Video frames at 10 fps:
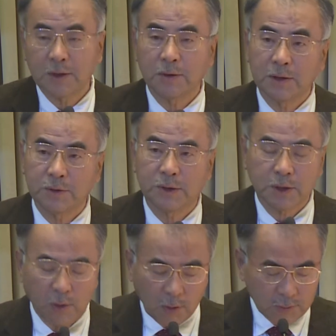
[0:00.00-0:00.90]
Red Sea
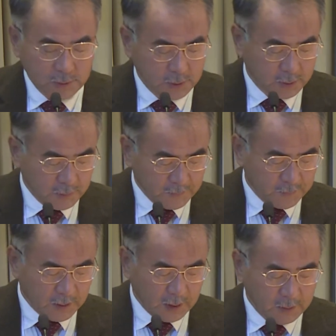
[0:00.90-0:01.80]
coast,
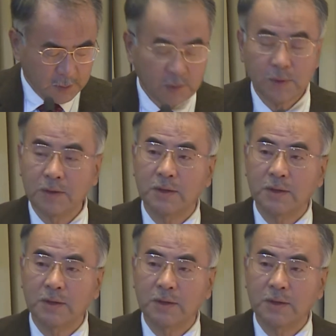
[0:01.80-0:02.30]
and briefly